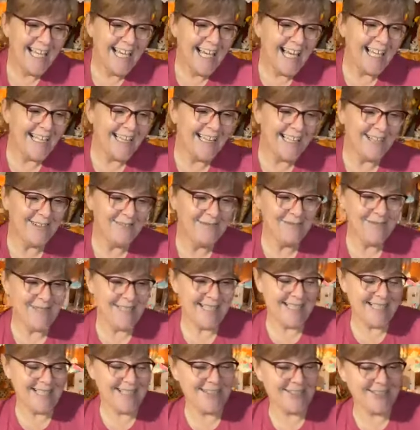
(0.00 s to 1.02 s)
Hello,
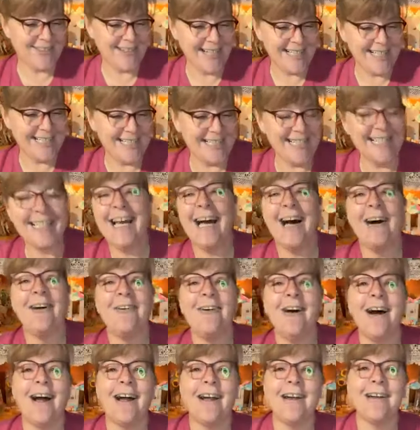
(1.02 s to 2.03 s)
Miss Tracy. How
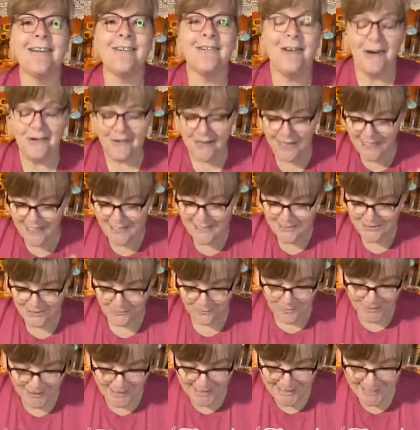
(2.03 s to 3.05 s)
are you? Okay, so
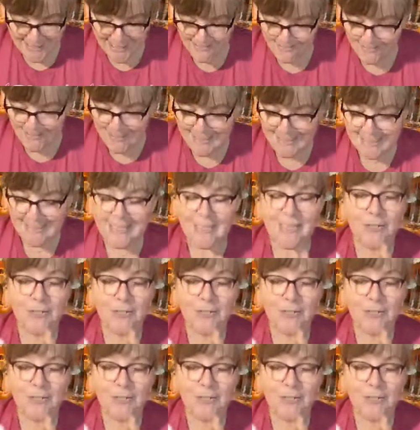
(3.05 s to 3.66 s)
we're going to get busy.